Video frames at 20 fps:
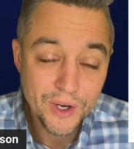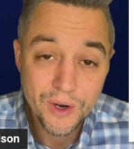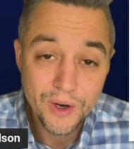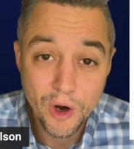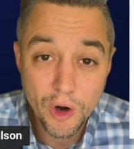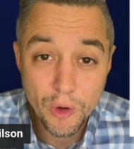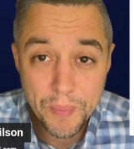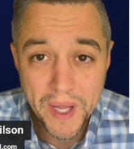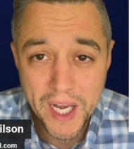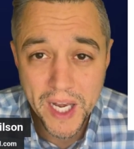
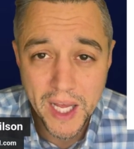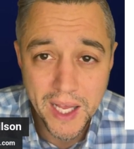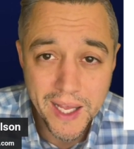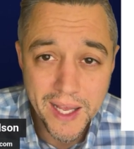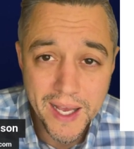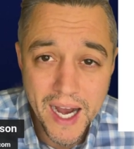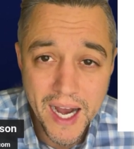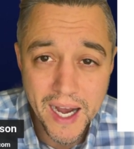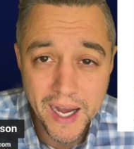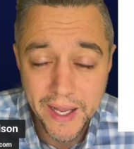
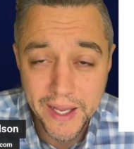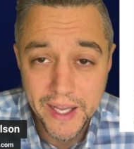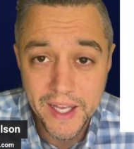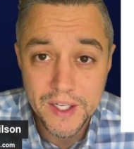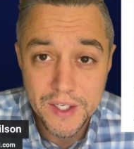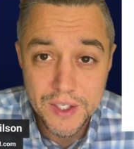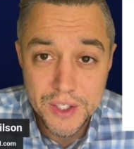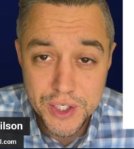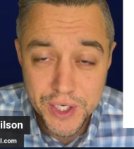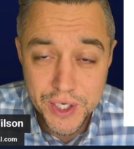
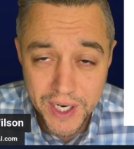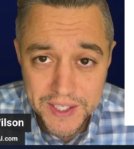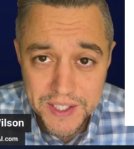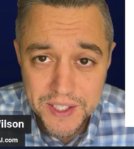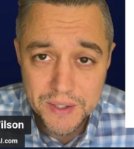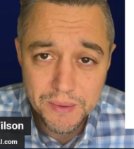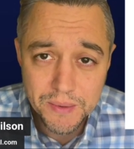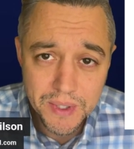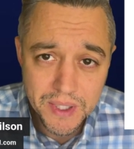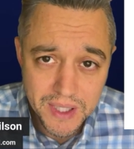OpenAI
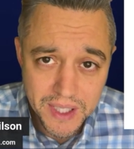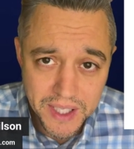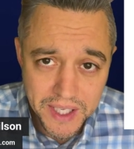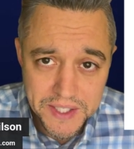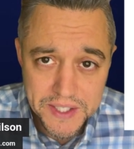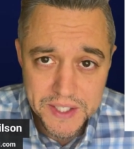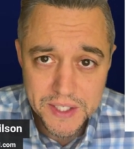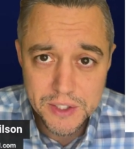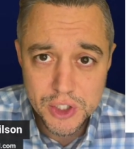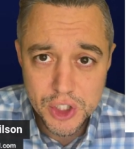just
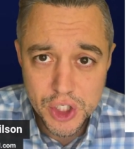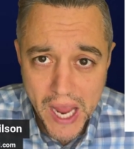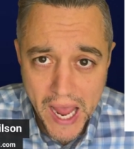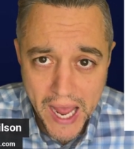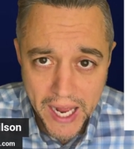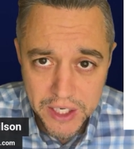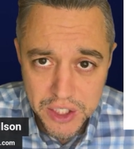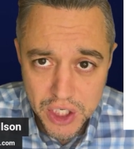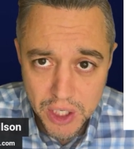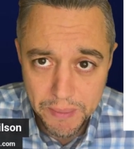released
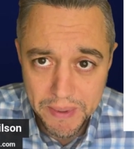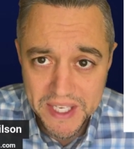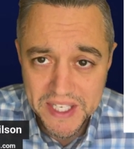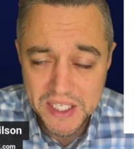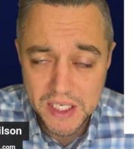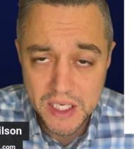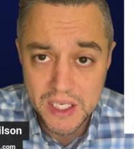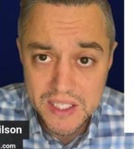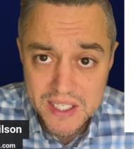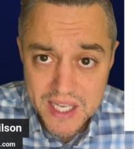
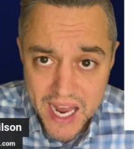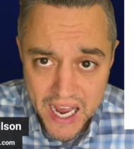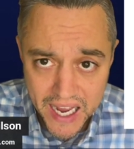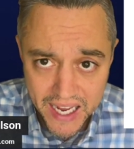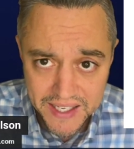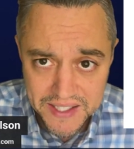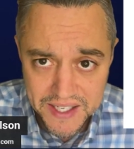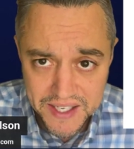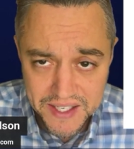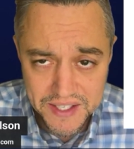ChatGPT
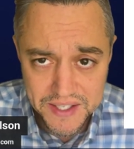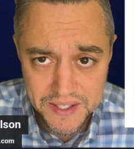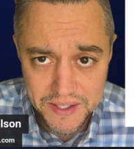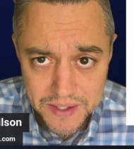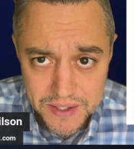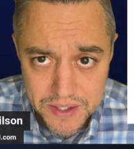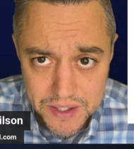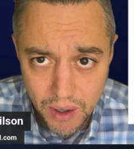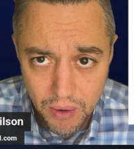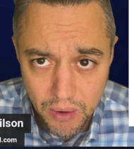tasks.
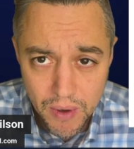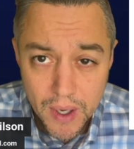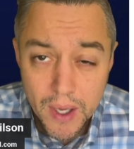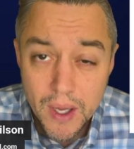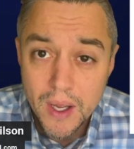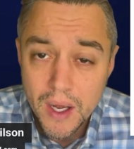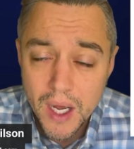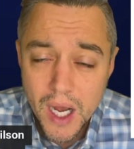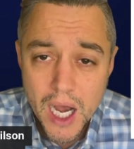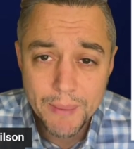So
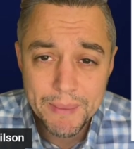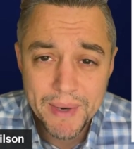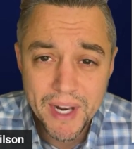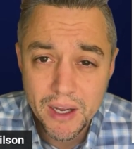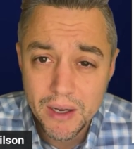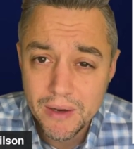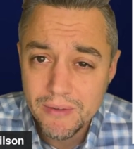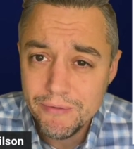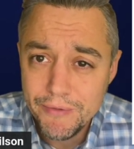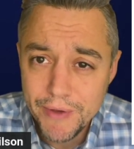I'm
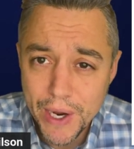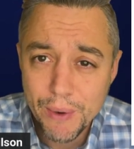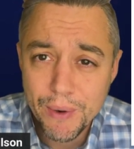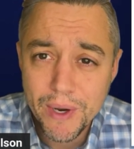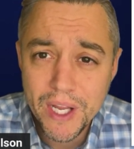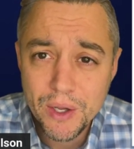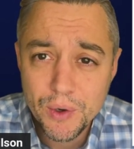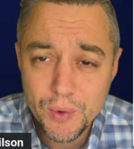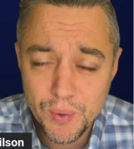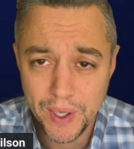going to
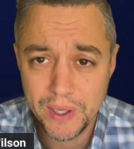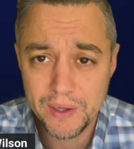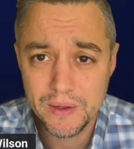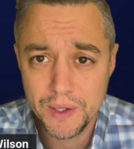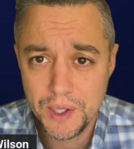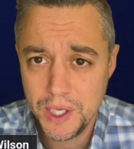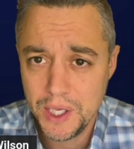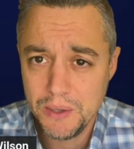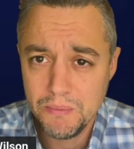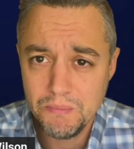very
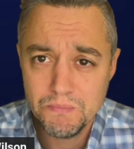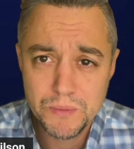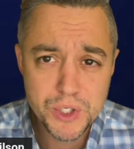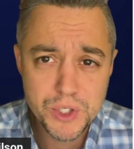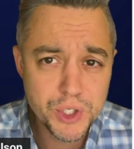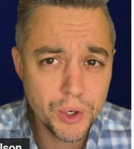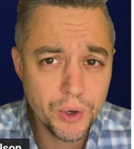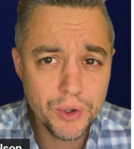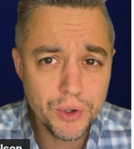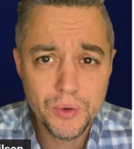quickly
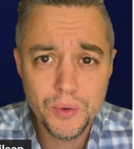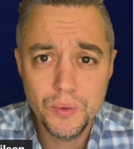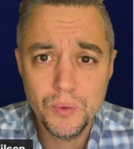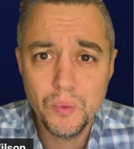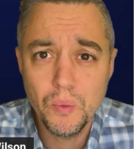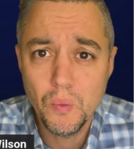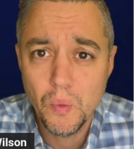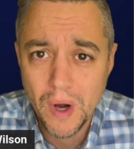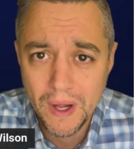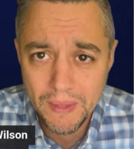show you
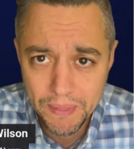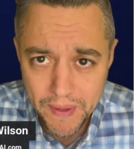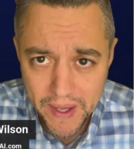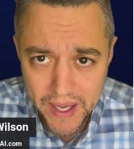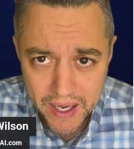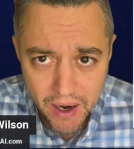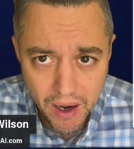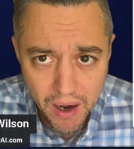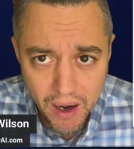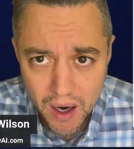what
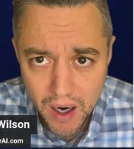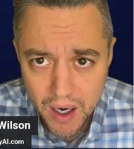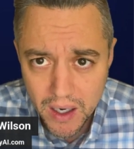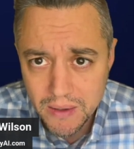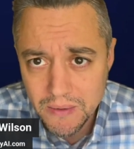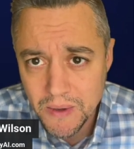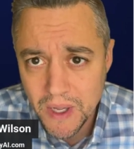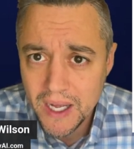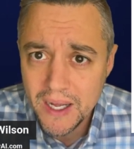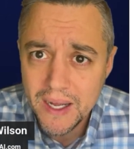they
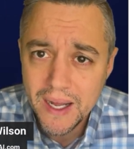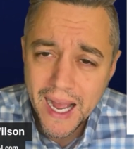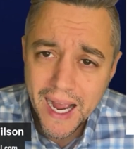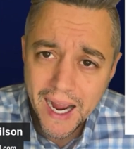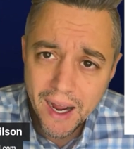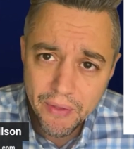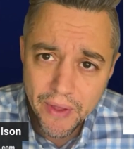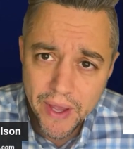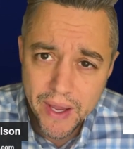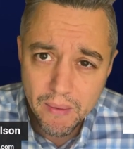are,
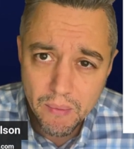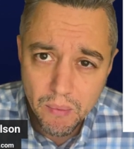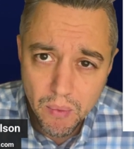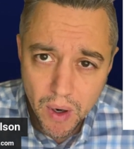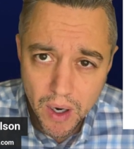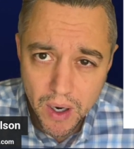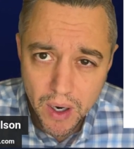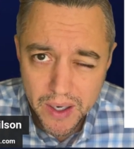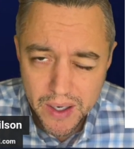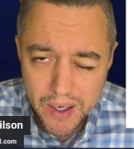how they
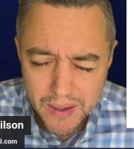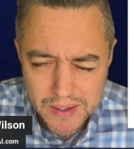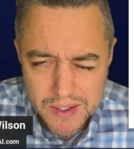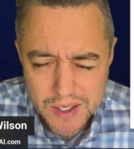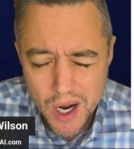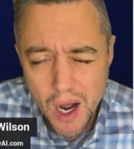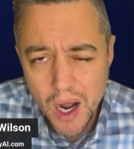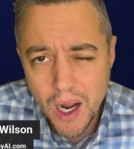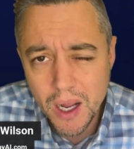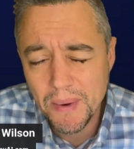work,
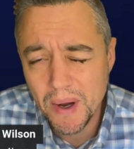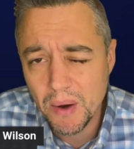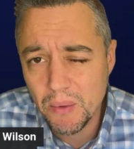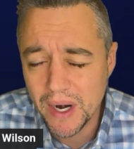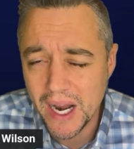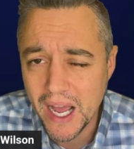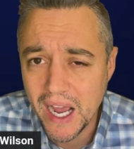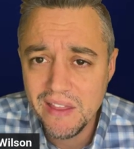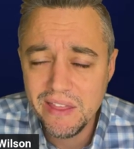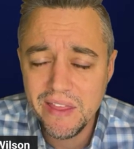talk about what
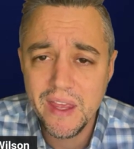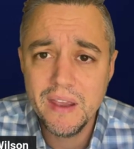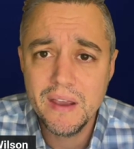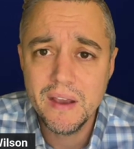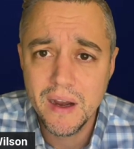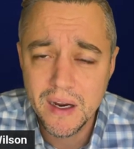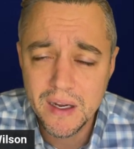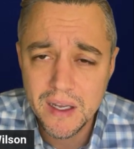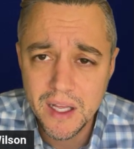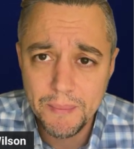I think
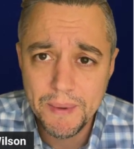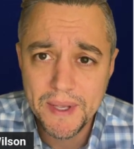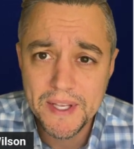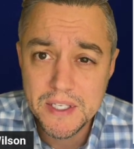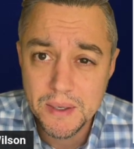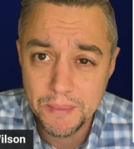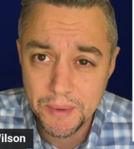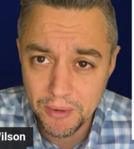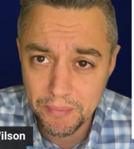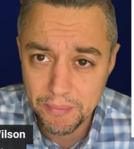are going to be
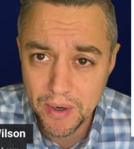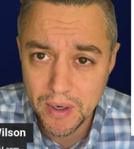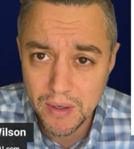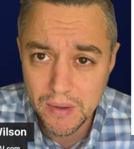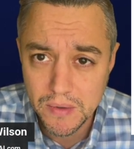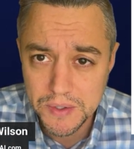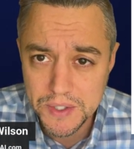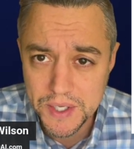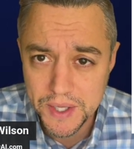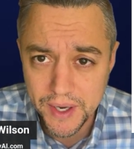some of the
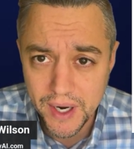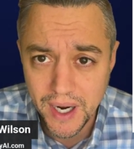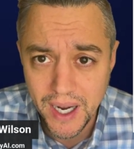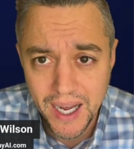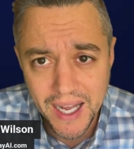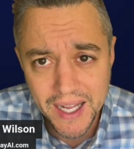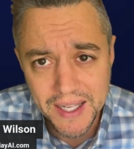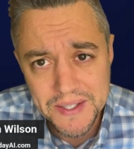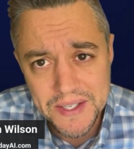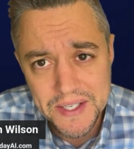pros and the
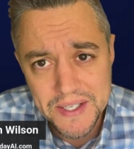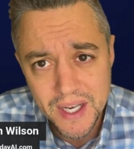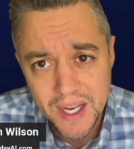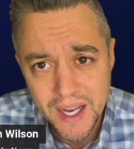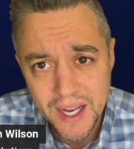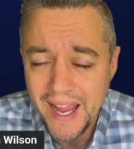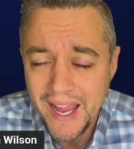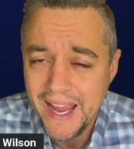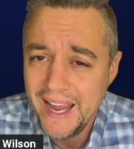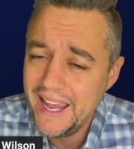cons,
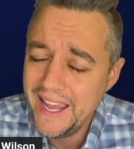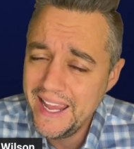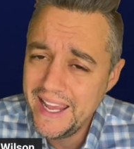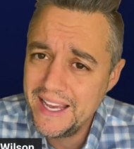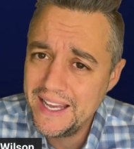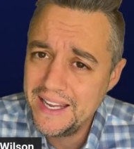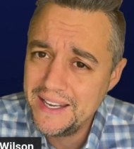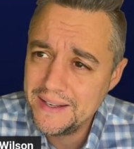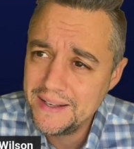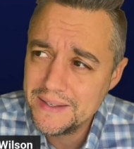
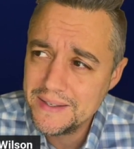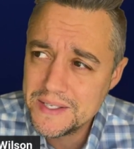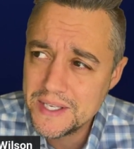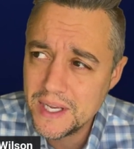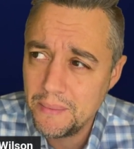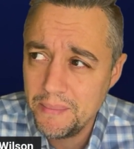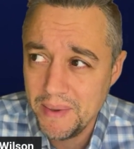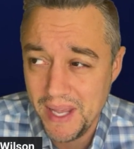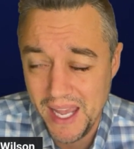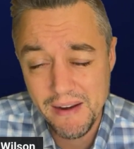and
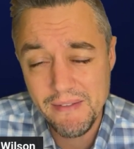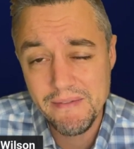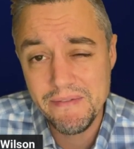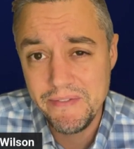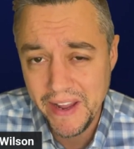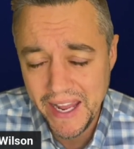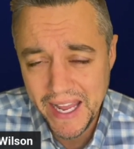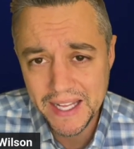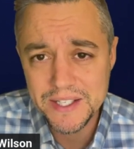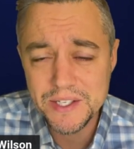some
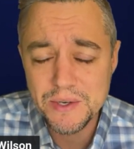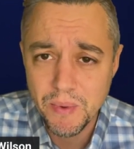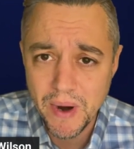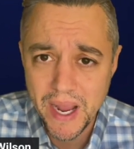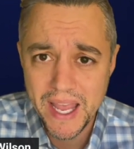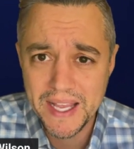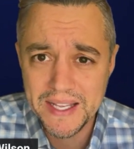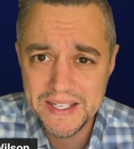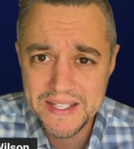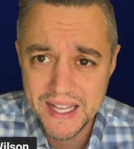advanced
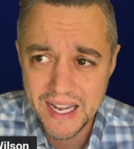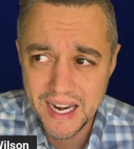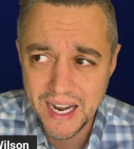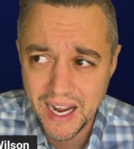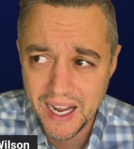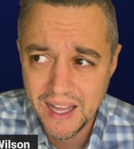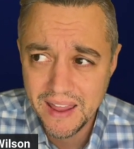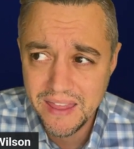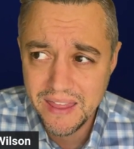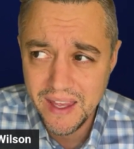ways that
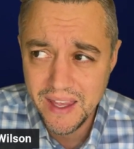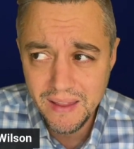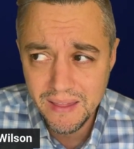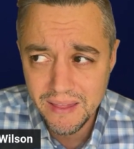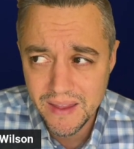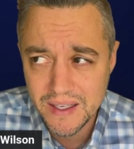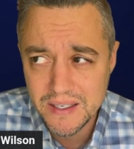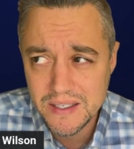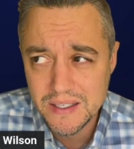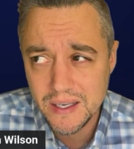I think
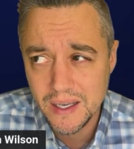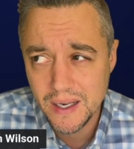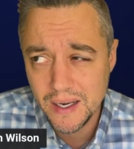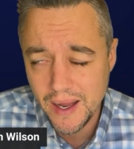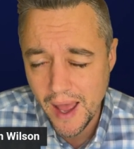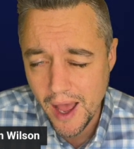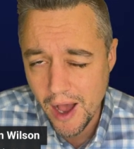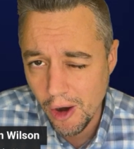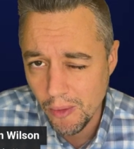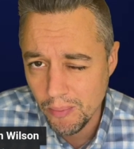this can
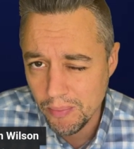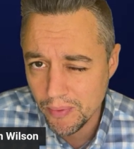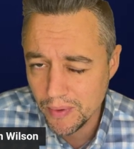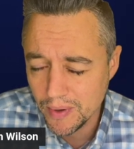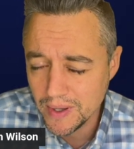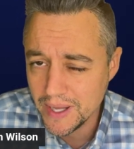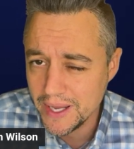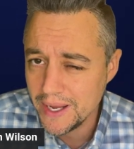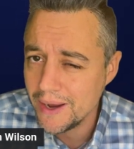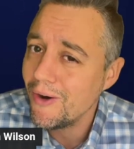help
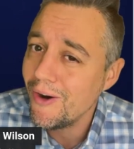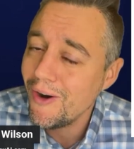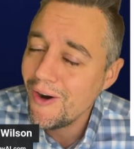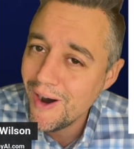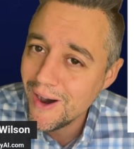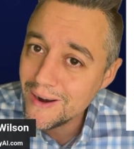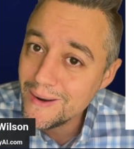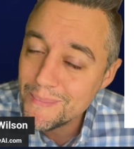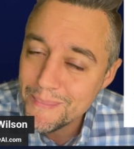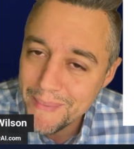really
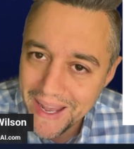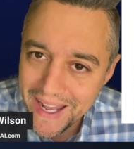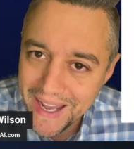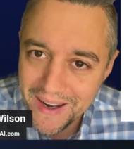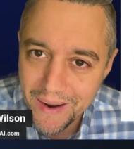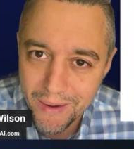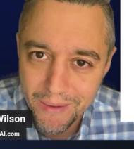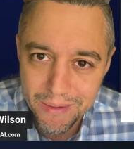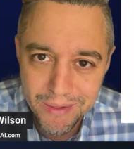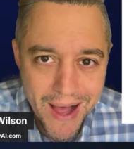automate
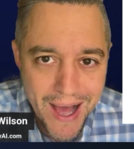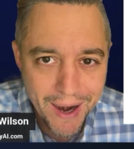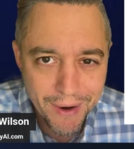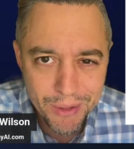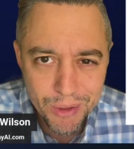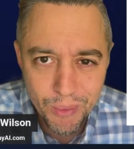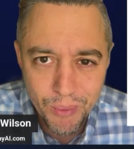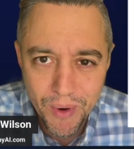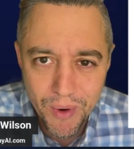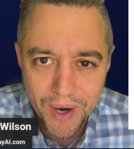a lot of
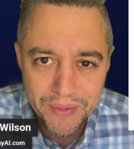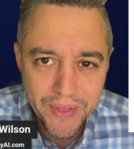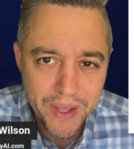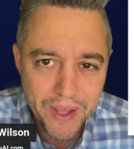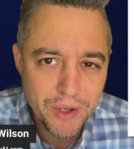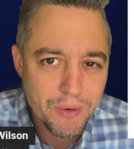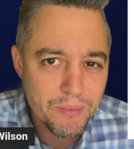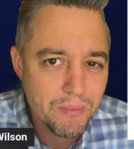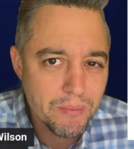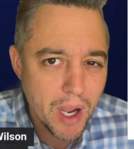the work that
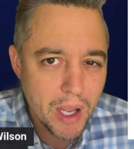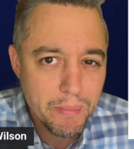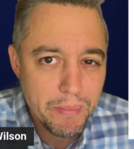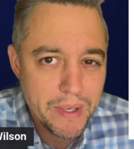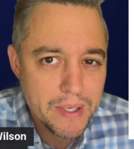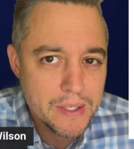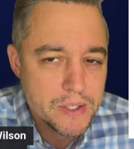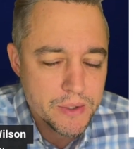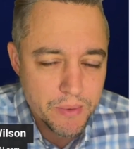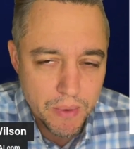you might
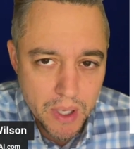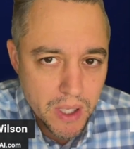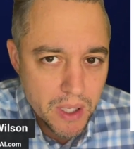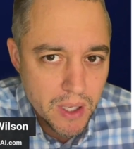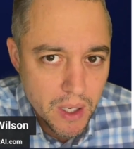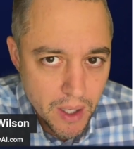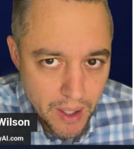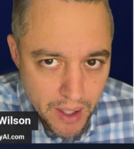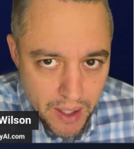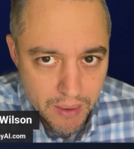be doing,
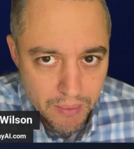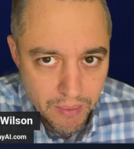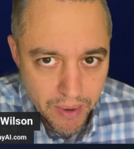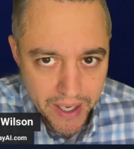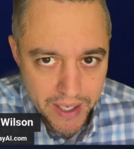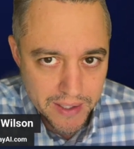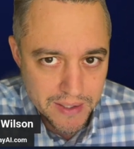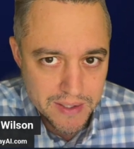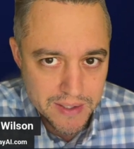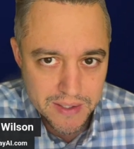
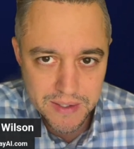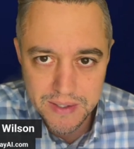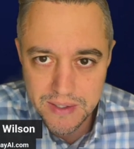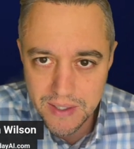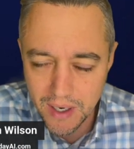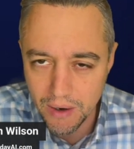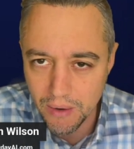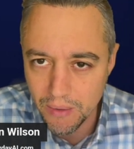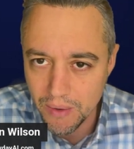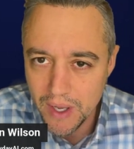anyways.
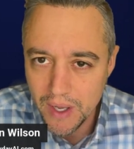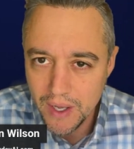So